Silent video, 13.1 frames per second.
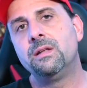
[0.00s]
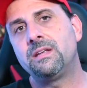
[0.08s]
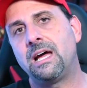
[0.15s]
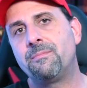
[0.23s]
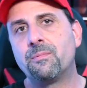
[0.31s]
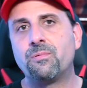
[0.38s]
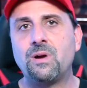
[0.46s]

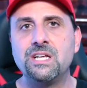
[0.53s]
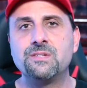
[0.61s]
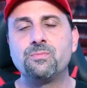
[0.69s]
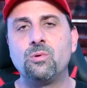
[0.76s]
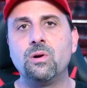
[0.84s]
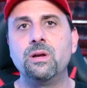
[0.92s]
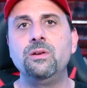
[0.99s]
type of price
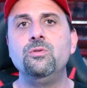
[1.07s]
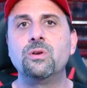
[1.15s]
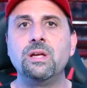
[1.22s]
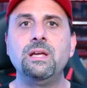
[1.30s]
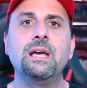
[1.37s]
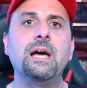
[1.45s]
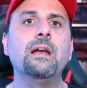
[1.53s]
point, you
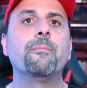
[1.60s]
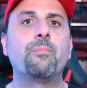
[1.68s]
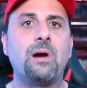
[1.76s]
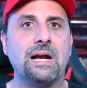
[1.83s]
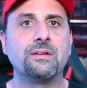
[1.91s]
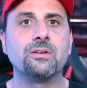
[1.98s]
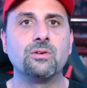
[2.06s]
can get a
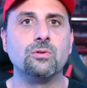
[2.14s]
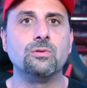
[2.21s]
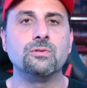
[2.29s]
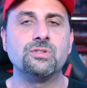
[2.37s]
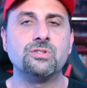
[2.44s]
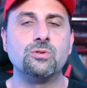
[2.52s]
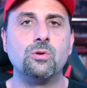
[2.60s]

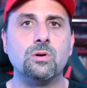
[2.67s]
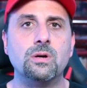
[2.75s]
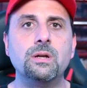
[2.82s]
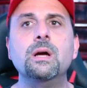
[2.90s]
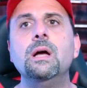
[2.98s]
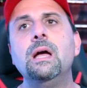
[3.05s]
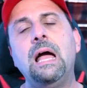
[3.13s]
practical sword,